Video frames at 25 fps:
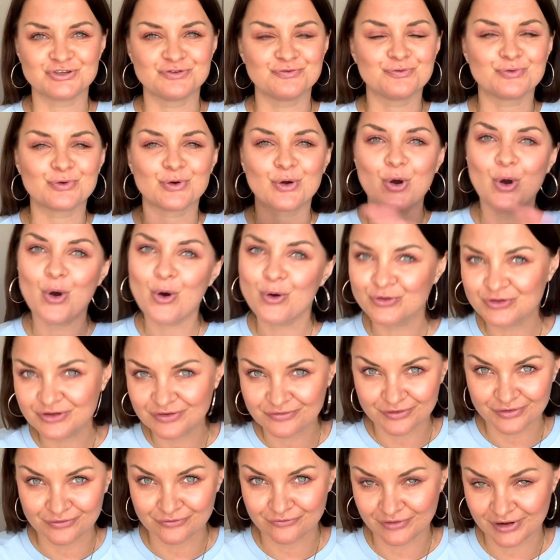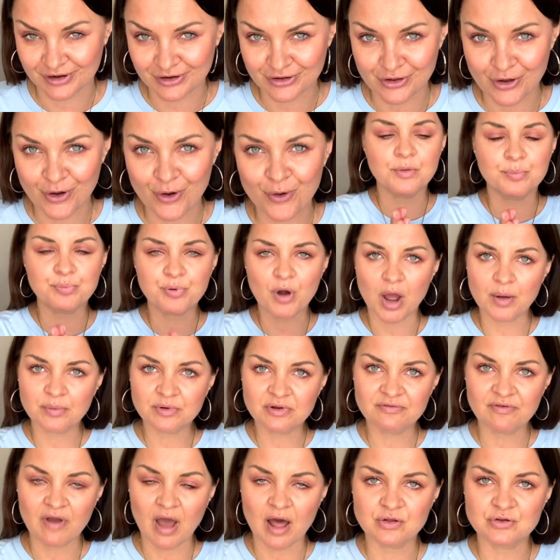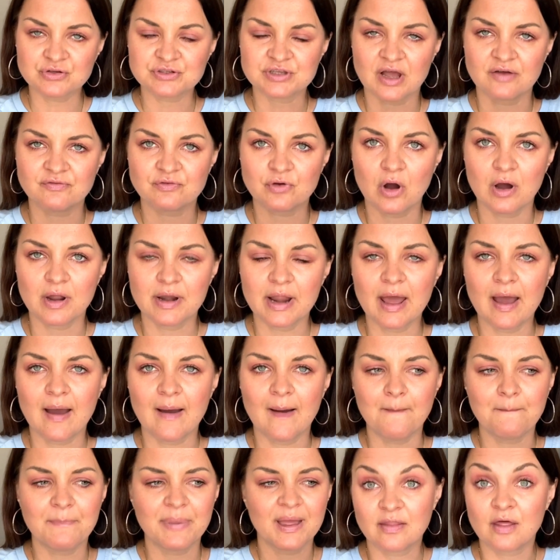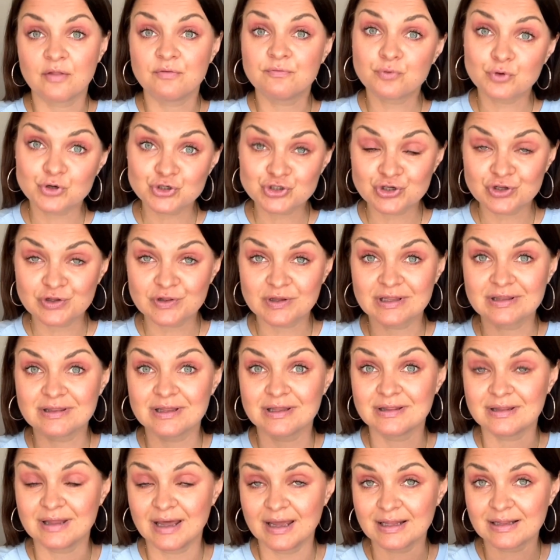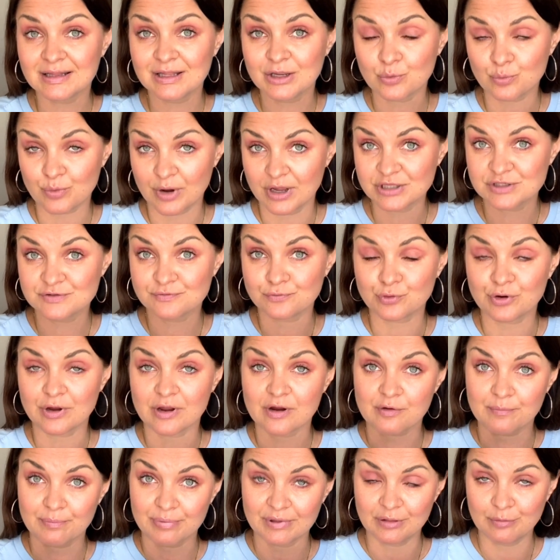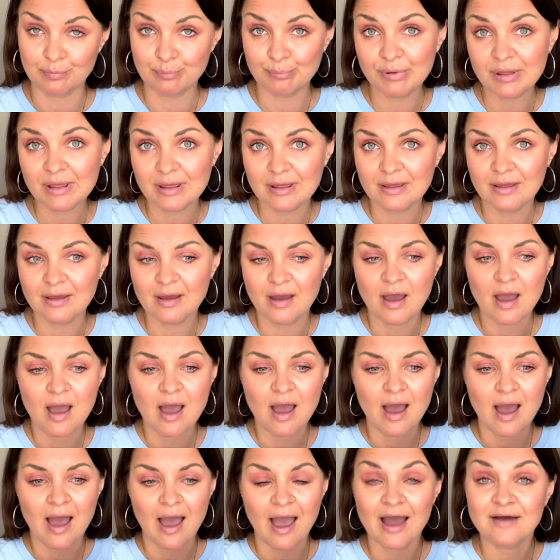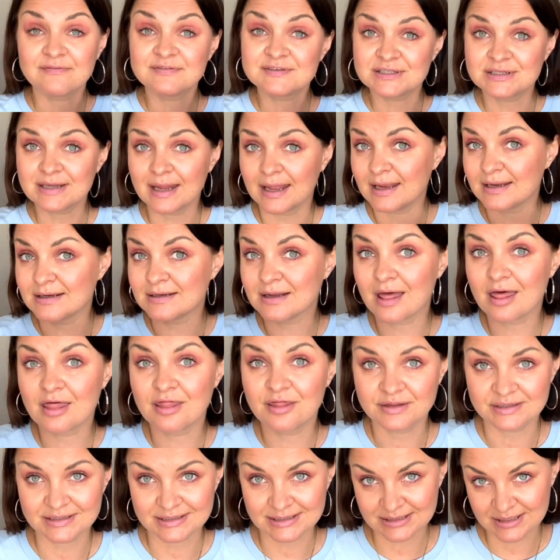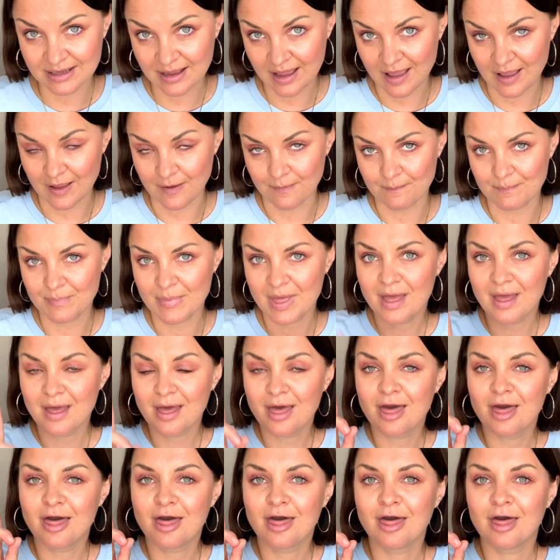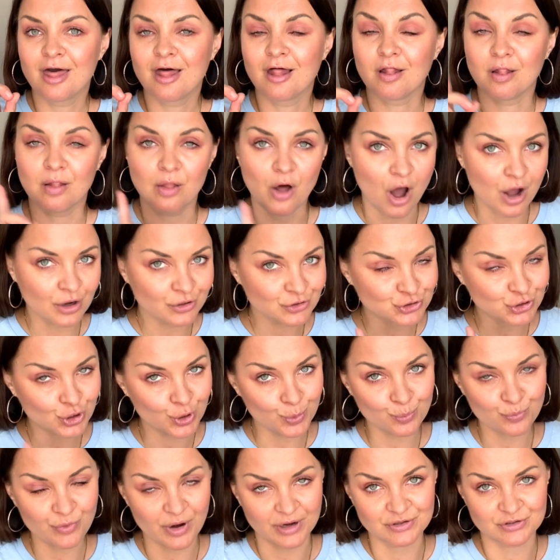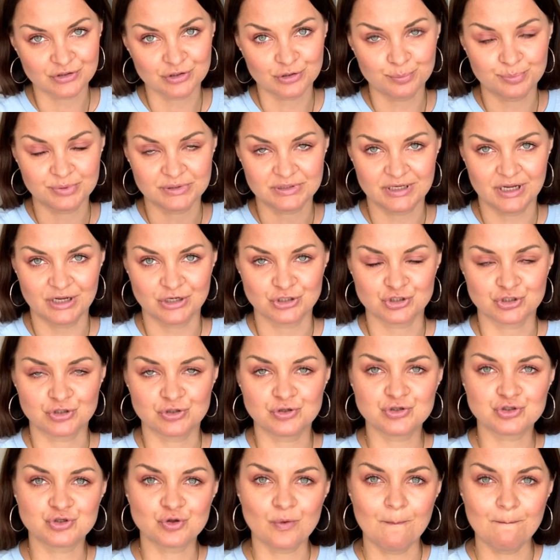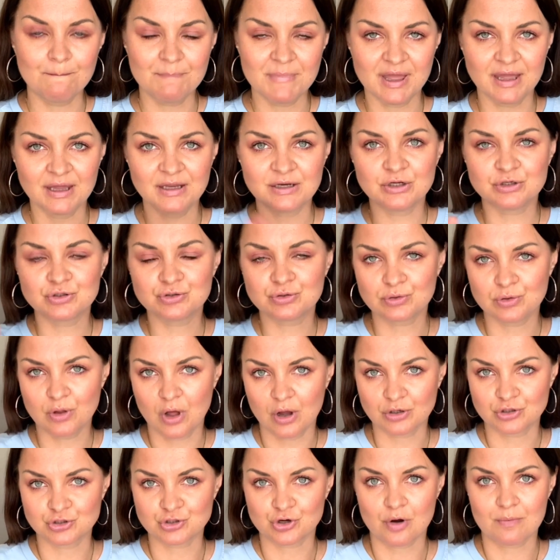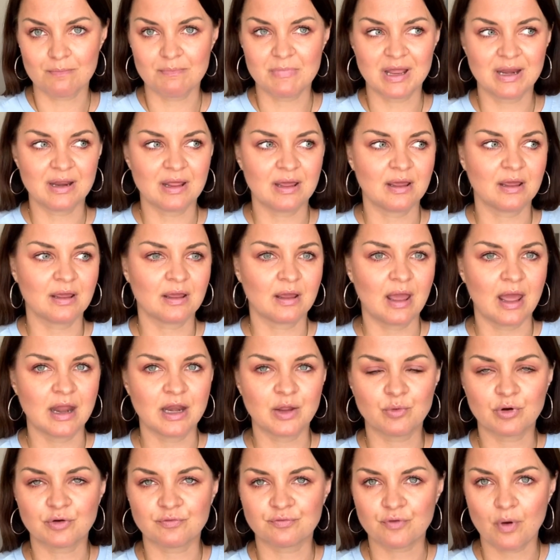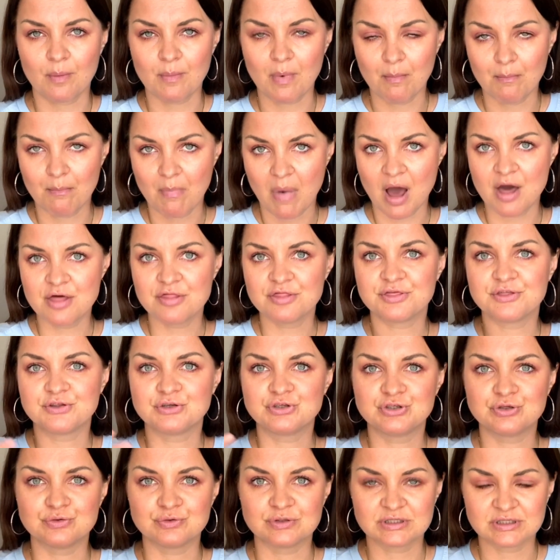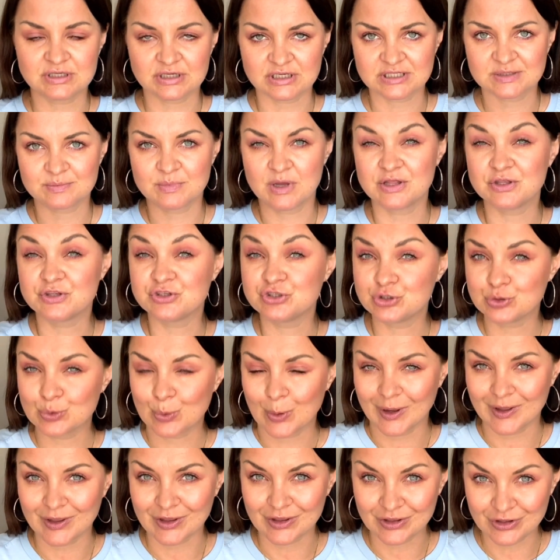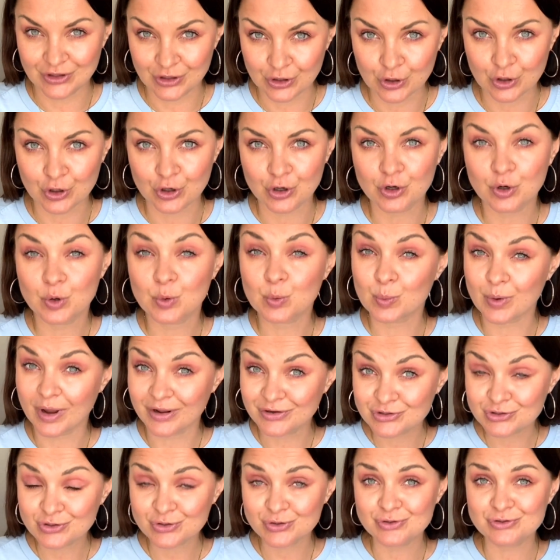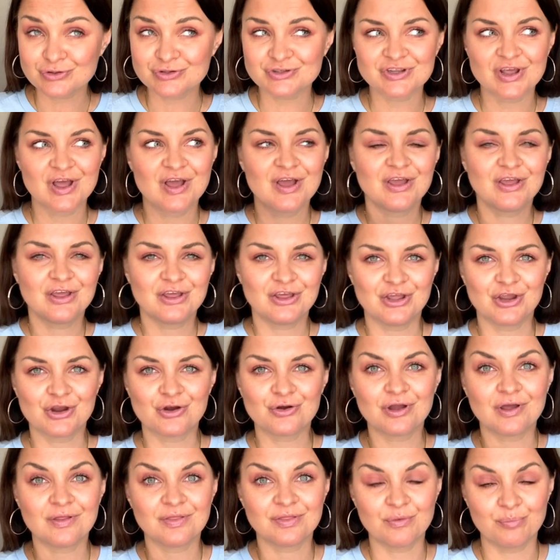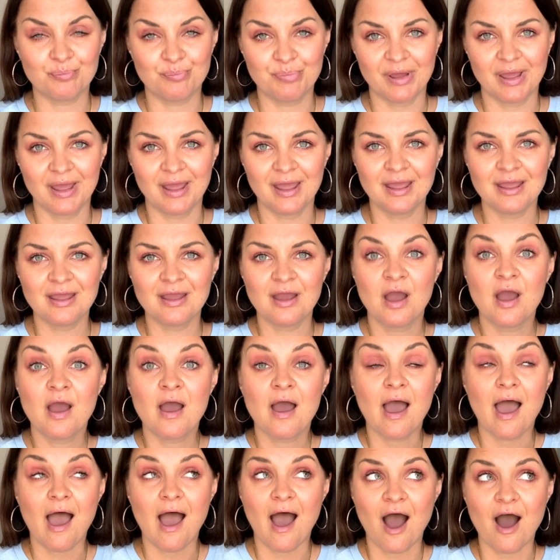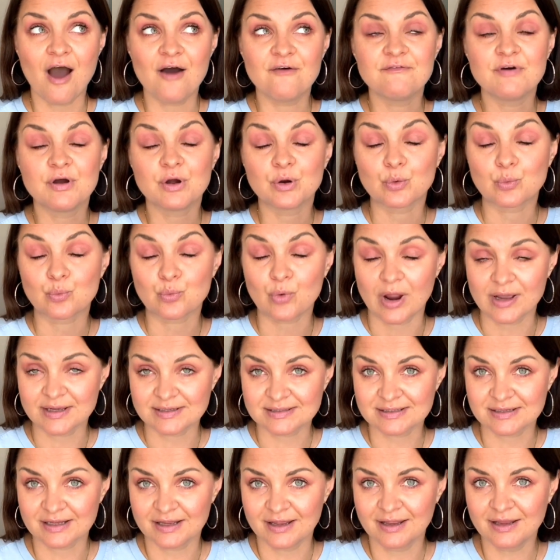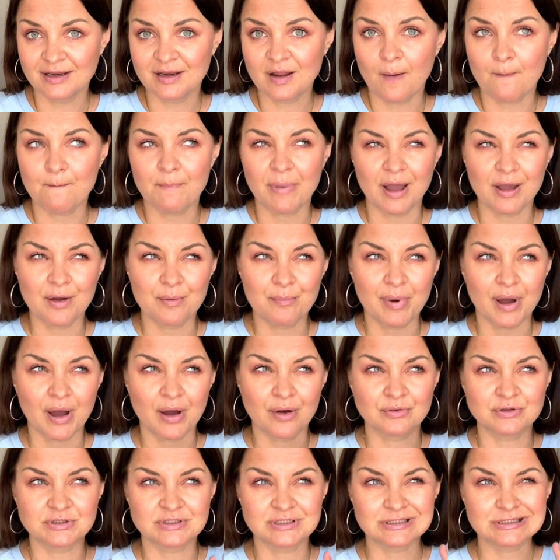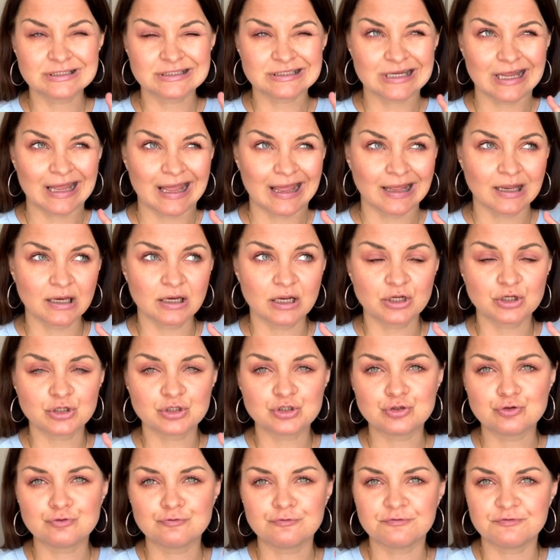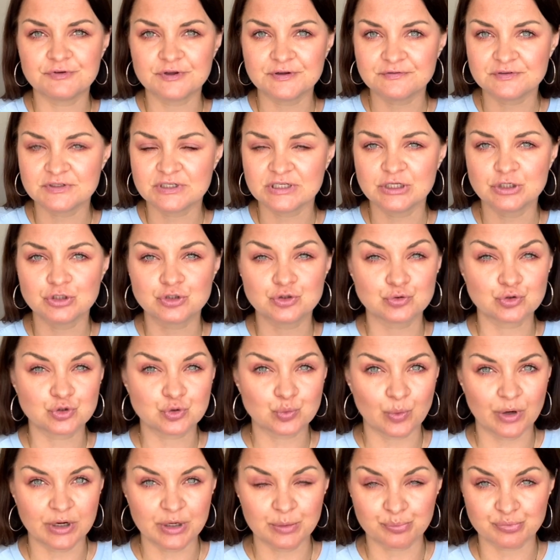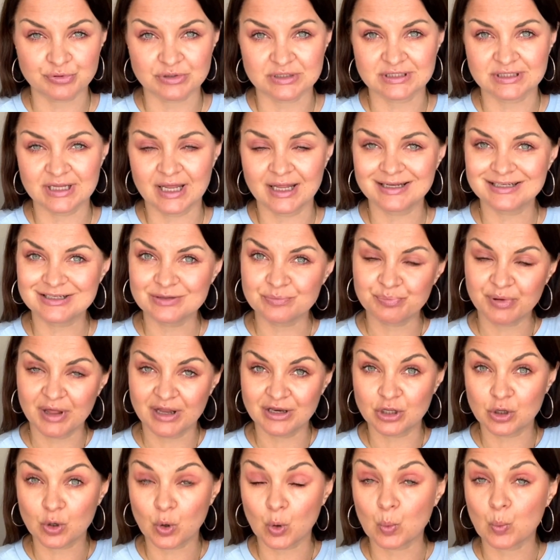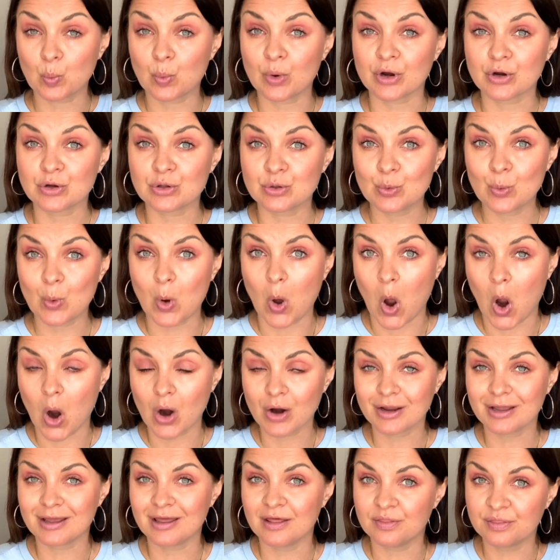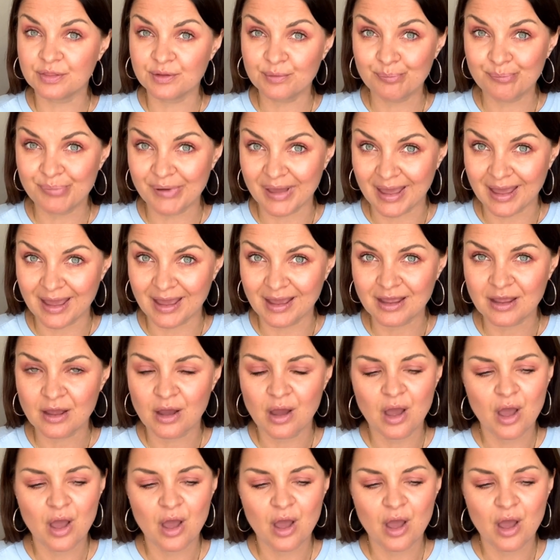for a whole different video. Property values have gone up. Unfortunately, the nightly rates for Airbnb have stayed the same. Long-term rental potential, so mid to long-term, meaning anywhere from a month to 6 months to a year rentals here in the Bay have risen by about 10 to 15 to 20%, depending on where you are in the Bay.